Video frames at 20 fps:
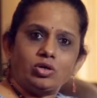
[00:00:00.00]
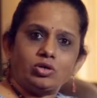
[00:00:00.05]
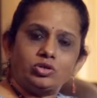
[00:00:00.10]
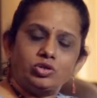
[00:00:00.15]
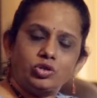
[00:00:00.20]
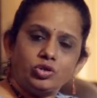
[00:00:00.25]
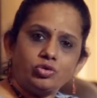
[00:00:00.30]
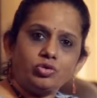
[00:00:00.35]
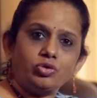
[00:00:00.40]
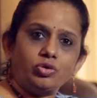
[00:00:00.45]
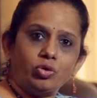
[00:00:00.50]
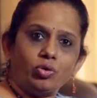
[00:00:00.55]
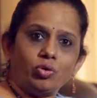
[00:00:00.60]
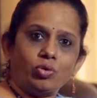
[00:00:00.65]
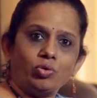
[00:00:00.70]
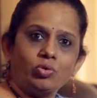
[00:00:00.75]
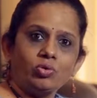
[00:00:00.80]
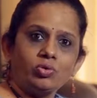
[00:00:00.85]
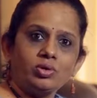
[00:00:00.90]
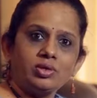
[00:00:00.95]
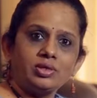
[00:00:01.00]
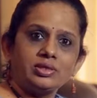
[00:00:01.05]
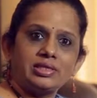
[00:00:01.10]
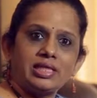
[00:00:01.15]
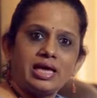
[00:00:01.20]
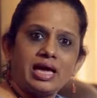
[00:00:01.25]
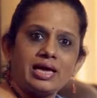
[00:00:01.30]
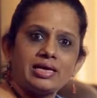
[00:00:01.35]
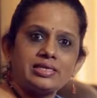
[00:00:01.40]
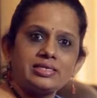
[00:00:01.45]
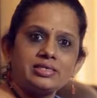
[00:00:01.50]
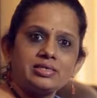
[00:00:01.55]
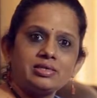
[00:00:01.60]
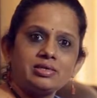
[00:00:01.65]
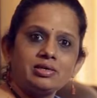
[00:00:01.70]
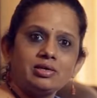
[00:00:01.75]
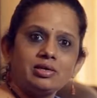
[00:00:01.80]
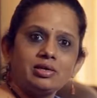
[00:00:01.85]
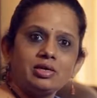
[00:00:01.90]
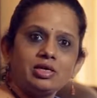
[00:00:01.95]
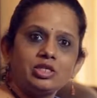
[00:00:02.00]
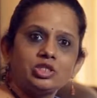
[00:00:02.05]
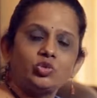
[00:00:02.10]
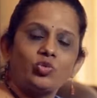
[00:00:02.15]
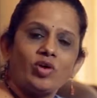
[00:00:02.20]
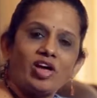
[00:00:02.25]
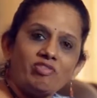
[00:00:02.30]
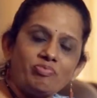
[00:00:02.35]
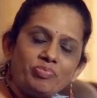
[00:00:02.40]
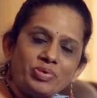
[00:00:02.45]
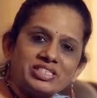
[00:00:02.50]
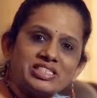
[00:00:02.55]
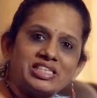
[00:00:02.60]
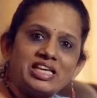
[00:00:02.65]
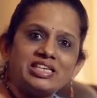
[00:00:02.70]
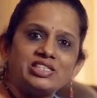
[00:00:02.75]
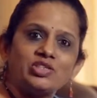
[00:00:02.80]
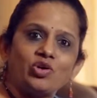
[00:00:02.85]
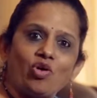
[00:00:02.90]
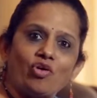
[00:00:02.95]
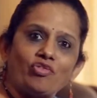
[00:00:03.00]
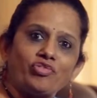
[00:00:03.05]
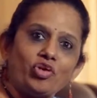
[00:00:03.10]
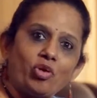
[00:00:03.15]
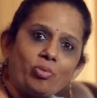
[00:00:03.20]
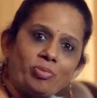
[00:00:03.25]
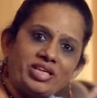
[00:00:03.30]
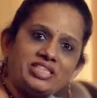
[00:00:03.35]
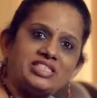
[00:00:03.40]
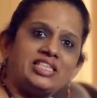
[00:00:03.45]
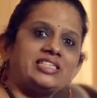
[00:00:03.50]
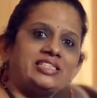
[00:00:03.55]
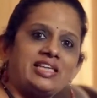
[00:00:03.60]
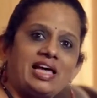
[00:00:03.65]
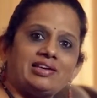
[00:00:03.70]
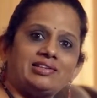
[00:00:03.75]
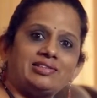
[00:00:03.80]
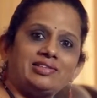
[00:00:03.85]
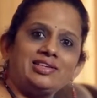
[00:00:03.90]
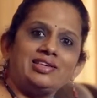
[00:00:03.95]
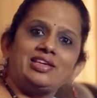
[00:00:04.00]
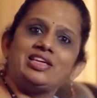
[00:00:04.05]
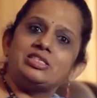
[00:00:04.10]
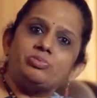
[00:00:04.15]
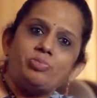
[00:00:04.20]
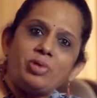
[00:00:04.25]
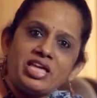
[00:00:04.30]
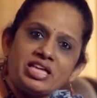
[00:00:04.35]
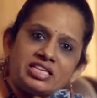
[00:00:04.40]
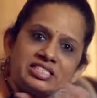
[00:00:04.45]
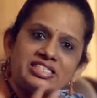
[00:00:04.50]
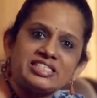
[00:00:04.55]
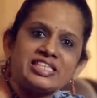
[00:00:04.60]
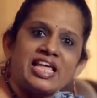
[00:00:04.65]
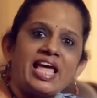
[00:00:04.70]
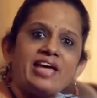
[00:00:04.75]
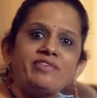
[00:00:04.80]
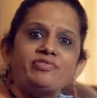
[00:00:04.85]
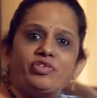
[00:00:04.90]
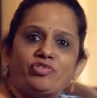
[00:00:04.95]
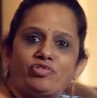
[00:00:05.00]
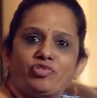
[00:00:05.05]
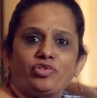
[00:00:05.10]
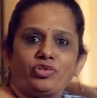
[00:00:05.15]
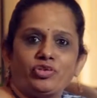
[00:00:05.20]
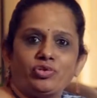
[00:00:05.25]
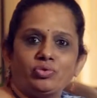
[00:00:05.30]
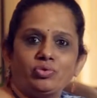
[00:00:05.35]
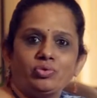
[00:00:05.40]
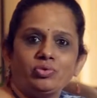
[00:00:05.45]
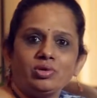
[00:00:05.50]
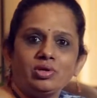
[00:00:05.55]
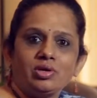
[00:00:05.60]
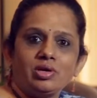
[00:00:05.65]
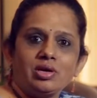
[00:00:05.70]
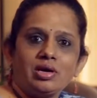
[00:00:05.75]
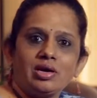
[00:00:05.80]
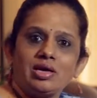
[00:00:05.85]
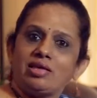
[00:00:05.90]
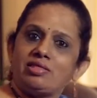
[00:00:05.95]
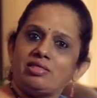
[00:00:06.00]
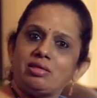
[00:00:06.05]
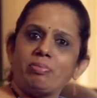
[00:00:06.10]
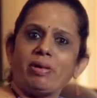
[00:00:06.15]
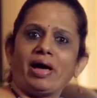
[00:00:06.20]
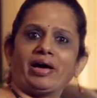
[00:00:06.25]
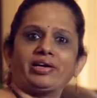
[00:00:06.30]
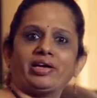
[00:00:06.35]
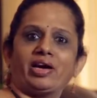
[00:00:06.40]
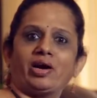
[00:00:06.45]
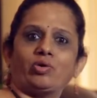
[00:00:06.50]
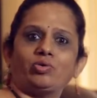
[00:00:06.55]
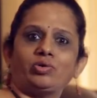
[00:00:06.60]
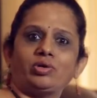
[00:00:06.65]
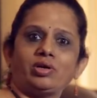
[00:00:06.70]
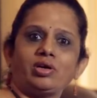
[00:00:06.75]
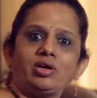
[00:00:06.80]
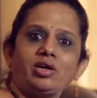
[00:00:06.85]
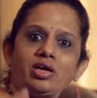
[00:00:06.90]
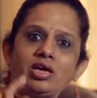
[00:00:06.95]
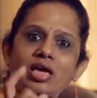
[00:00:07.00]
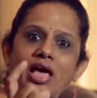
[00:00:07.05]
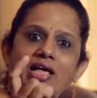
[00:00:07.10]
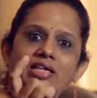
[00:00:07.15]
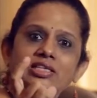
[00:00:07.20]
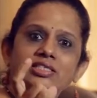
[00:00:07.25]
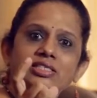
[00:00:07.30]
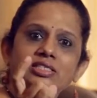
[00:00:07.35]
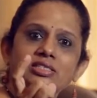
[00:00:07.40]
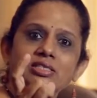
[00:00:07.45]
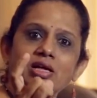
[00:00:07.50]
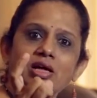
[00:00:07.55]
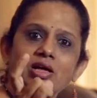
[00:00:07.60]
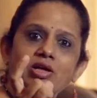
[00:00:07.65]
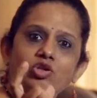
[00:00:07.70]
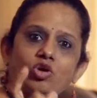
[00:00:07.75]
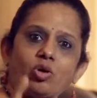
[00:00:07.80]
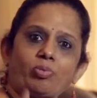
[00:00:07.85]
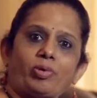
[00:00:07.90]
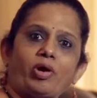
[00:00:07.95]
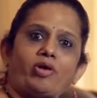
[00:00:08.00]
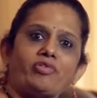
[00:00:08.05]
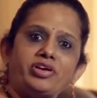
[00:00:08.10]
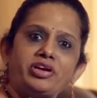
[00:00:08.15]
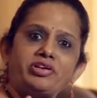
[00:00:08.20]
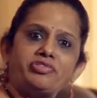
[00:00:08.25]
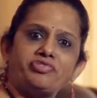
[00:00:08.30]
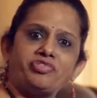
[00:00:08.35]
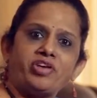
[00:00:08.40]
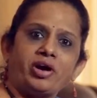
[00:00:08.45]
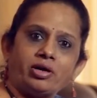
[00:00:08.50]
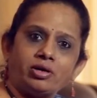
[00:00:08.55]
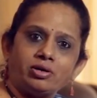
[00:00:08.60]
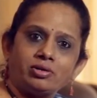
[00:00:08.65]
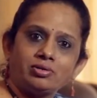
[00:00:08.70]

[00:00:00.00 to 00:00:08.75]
Do you know that 12% of your basic salary is being saved for you in the background as your Provident Fund?